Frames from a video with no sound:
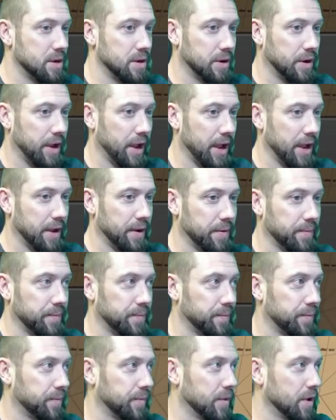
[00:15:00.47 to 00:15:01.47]
Okay,
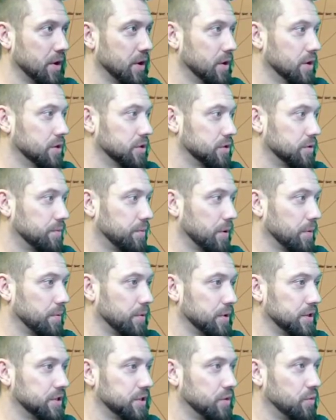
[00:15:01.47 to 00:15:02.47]
so
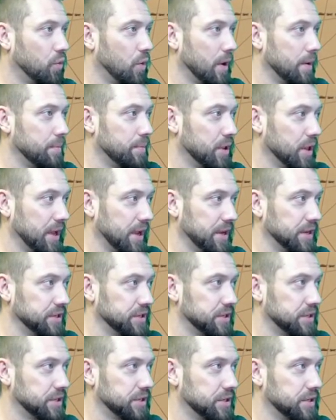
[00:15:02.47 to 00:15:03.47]
Purple is in one
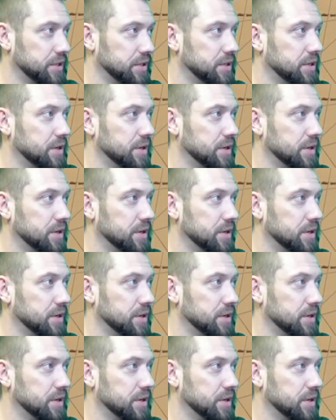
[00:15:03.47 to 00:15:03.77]
place.